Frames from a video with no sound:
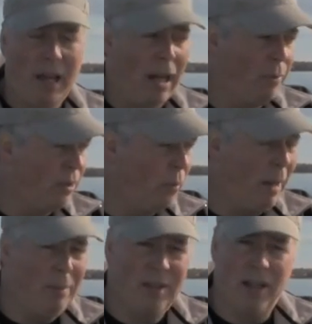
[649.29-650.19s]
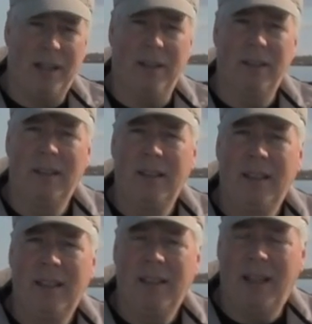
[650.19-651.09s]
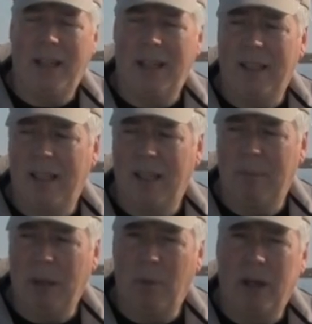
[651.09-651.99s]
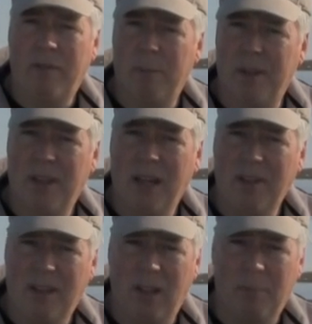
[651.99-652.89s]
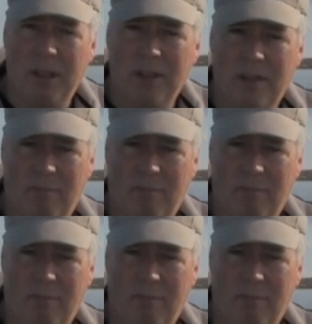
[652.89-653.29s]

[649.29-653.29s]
I was a web designer, and my wife a massage therapist.